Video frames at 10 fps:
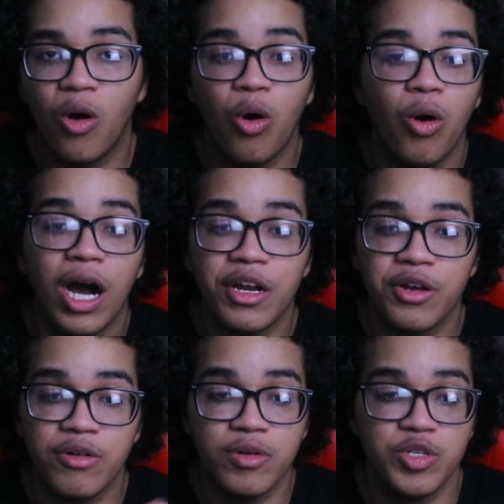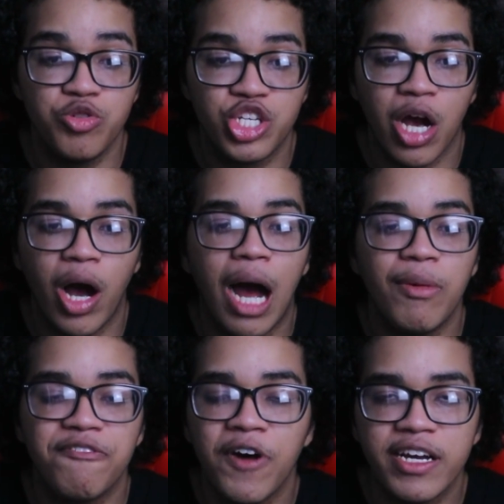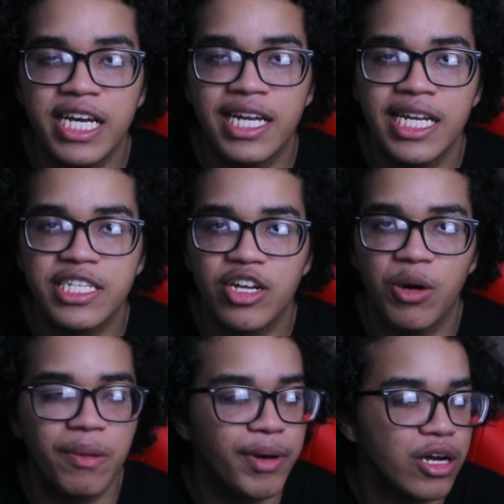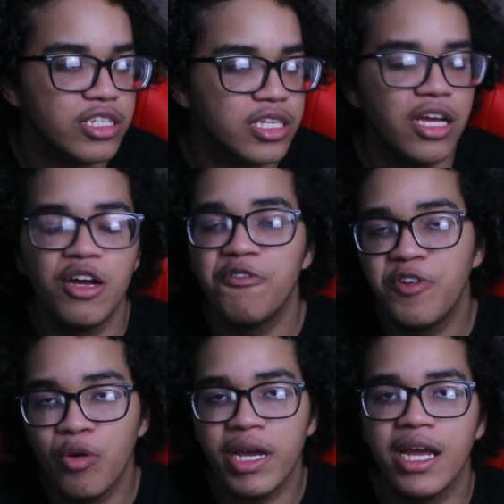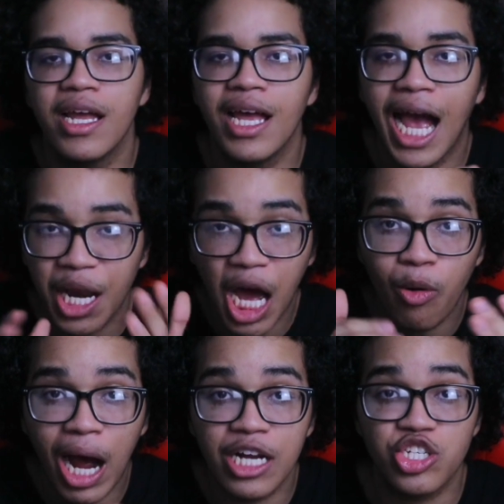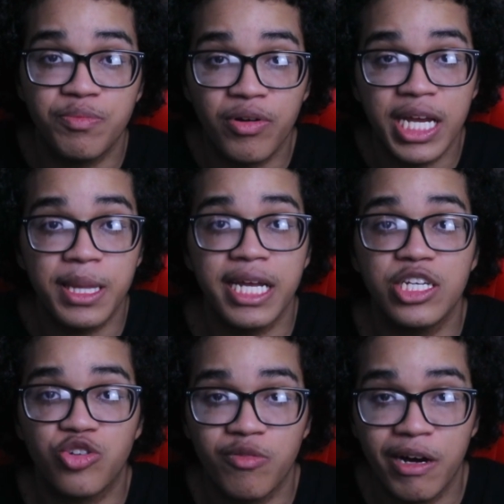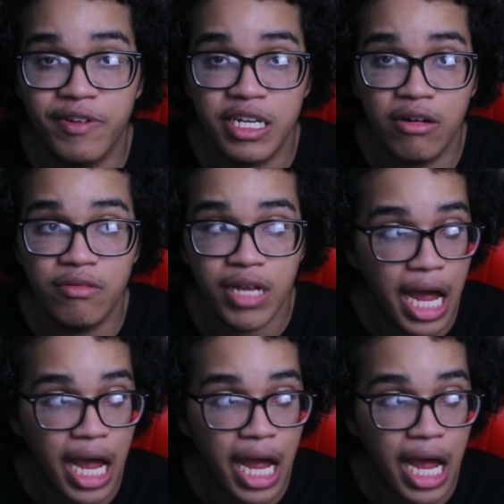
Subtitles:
or I don't know, you shout, I'm a fucking Clintstar on the bus, film it, and I will actually put it in the intro of my video.